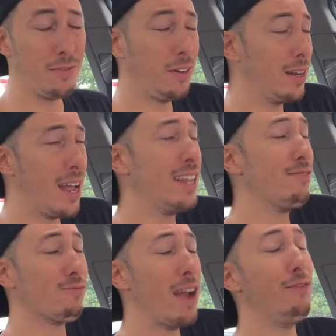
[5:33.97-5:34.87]
find any
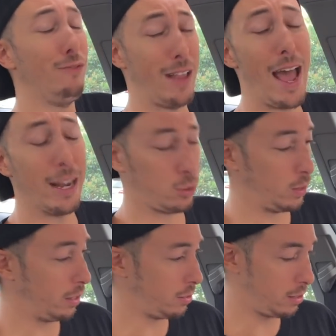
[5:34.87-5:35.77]
red flags with
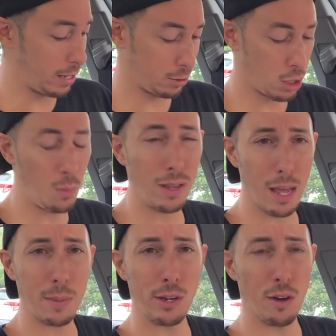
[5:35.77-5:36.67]
this thing. Someone let
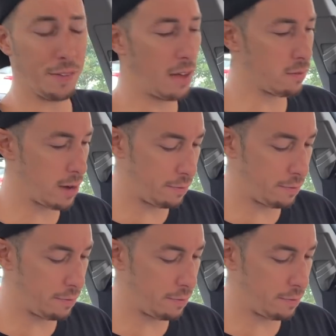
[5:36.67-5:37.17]
me know if you have a red